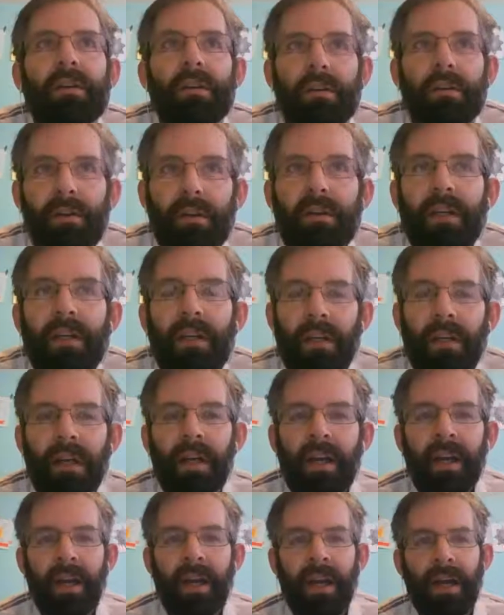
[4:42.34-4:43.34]
Okay.
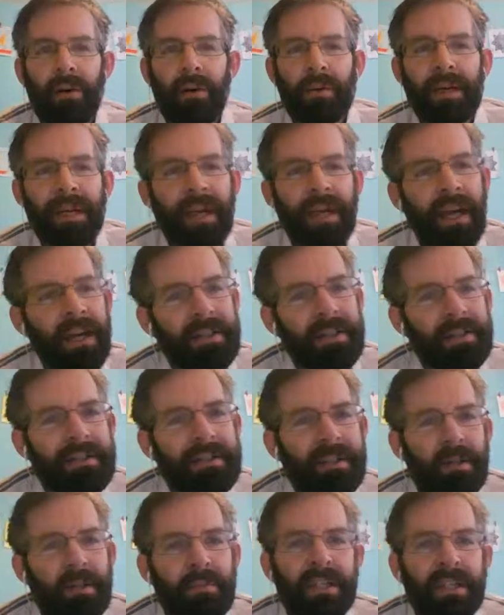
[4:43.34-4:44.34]
How would I ask
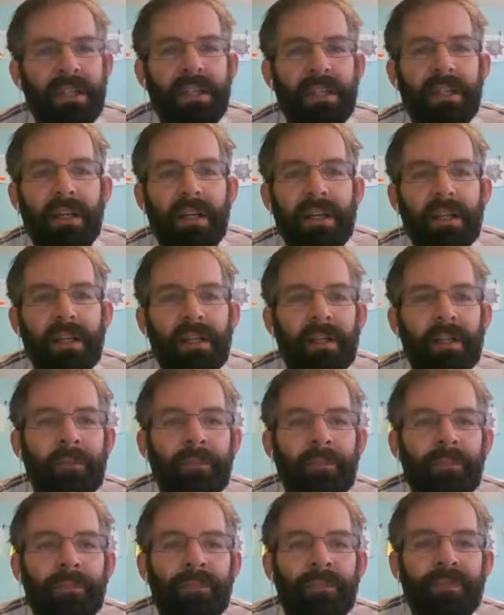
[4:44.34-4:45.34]
somebody,
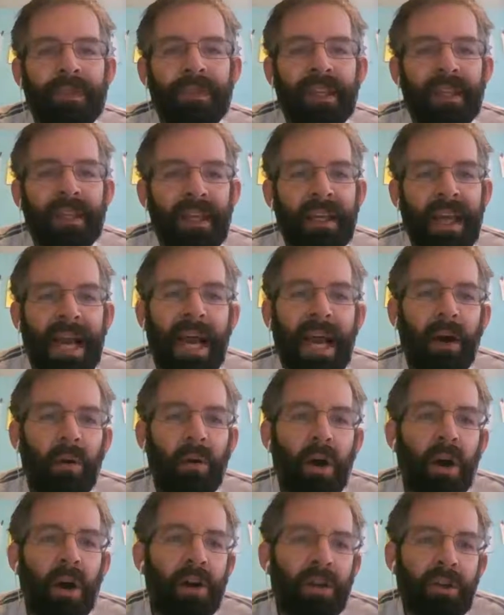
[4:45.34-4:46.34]
how
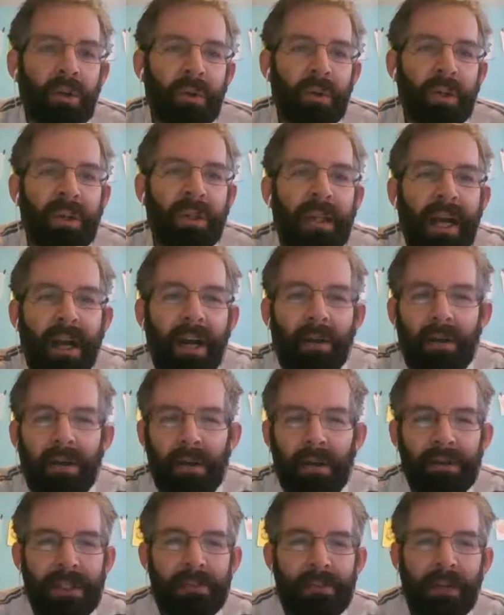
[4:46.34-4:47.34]
are you? And how could
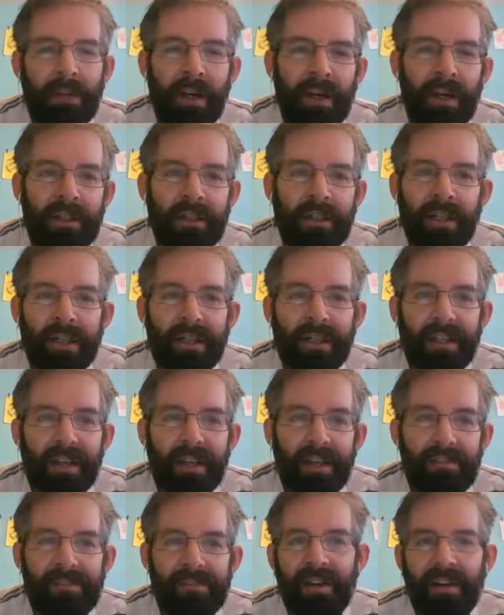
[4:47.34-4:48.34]
I respond like,
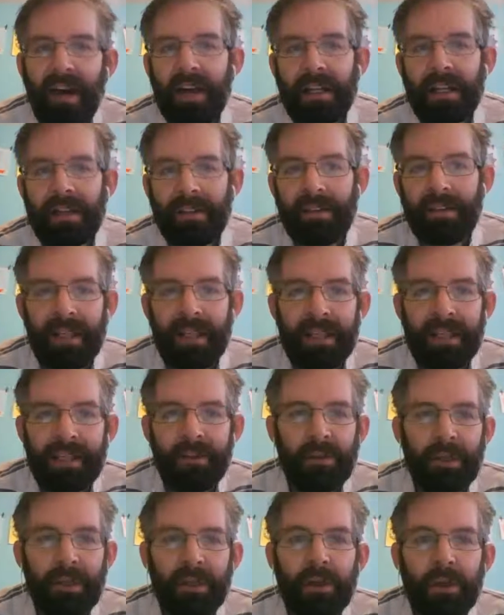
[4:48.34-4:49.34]
fine, thank you, and you?